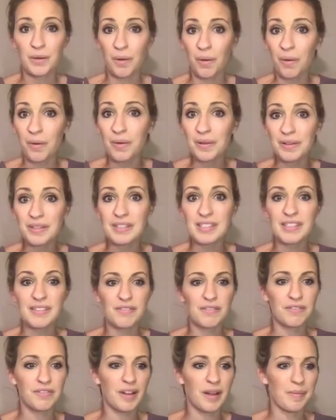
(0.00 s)
goals,
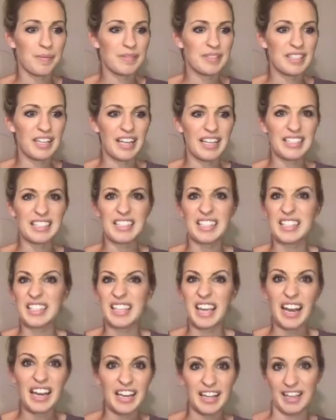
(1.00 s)
from just
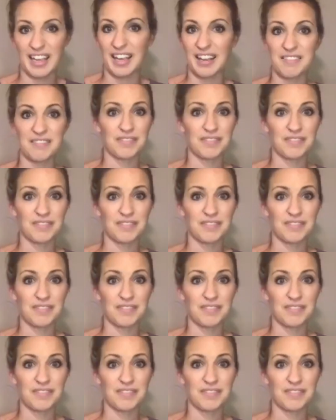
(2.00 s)
getting it,